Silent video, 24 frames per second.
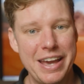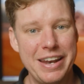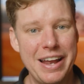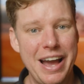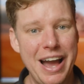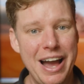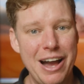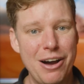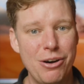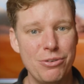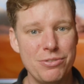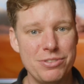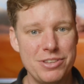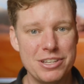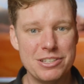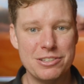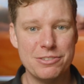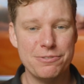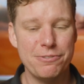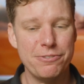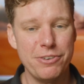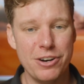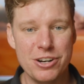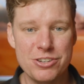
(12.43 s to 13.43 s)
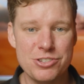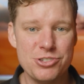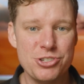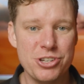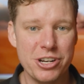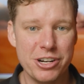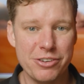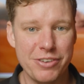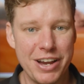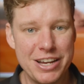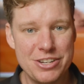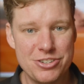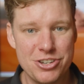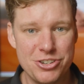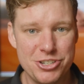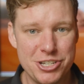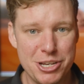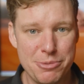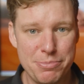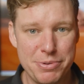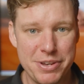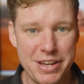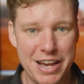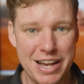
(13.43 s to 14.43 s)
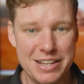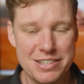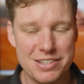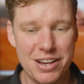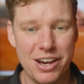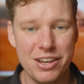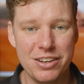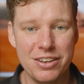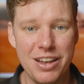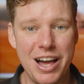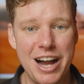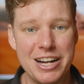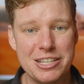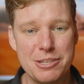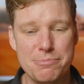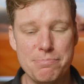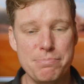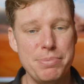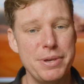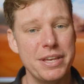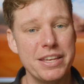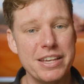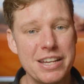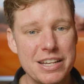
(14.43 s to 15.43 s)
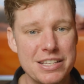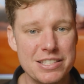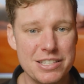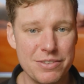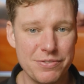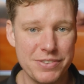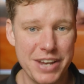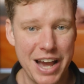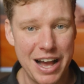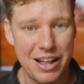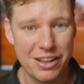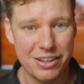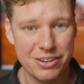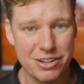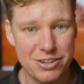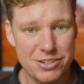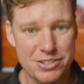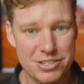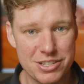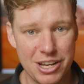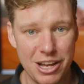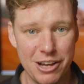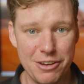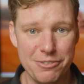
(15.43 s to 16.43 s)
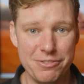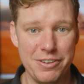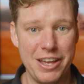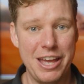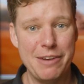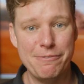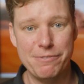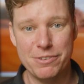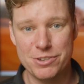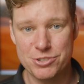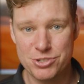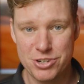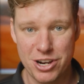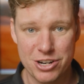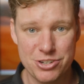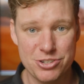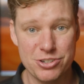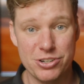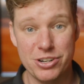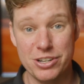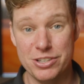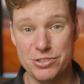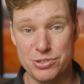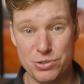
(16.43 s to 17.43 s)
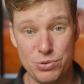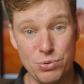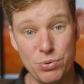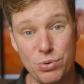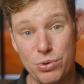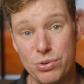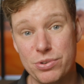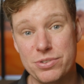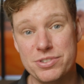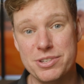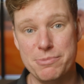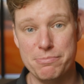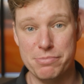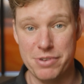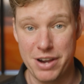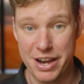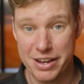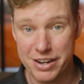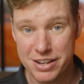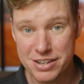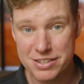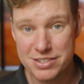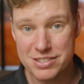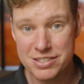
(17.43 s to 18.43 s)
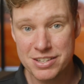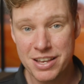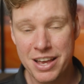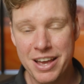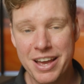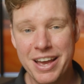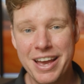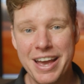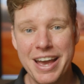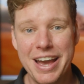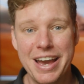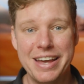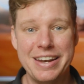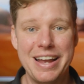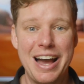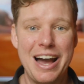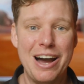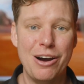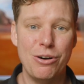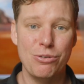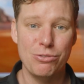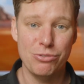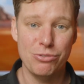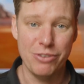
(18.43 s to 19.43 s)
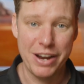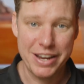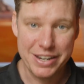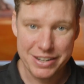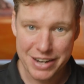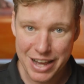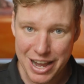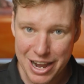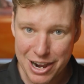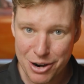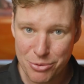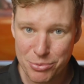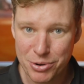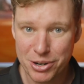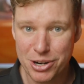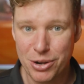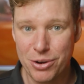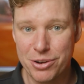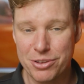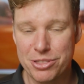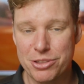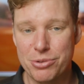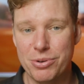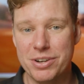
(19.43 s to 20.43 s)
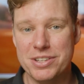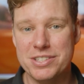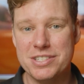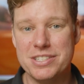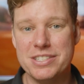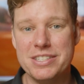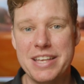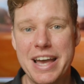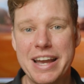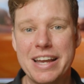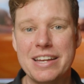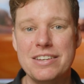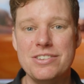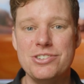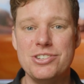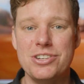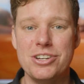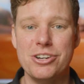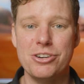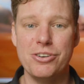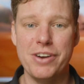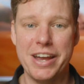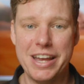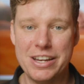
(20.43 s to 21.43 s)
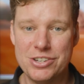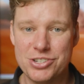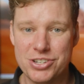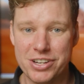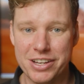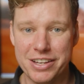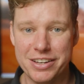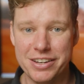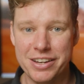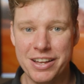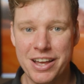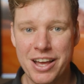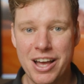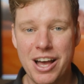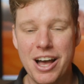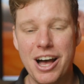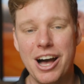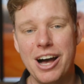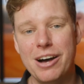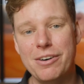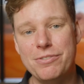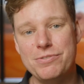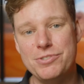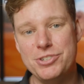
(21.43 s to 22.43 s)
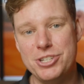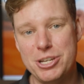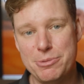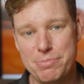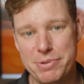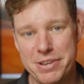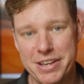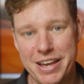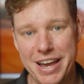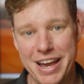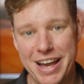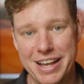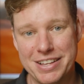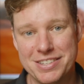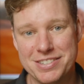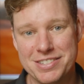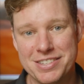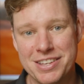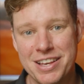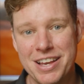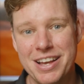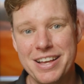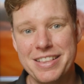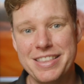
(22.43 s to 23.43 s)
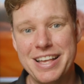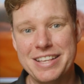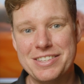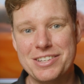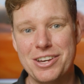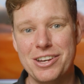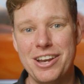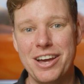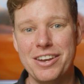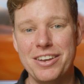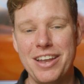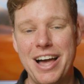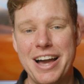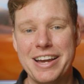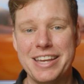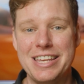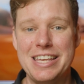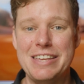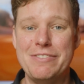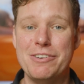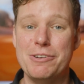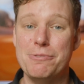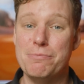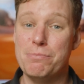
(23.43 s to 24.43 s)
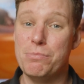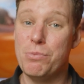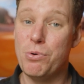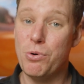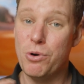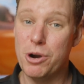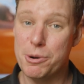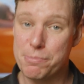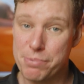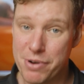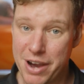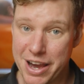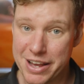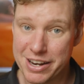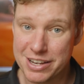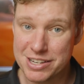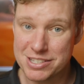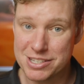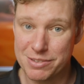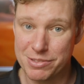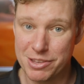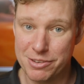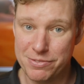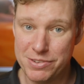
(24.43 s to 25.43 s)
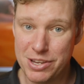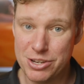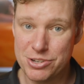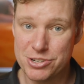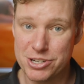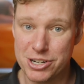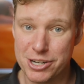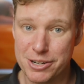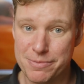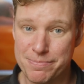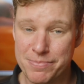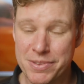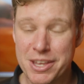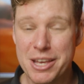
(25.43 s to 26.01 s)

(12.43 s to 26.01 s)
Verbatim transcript: and how this first generation GPS unlocked billions of dollars of infrastructure and tools and products, and how right now we're going through a second generation of GPS that's going to unlock even more products of the future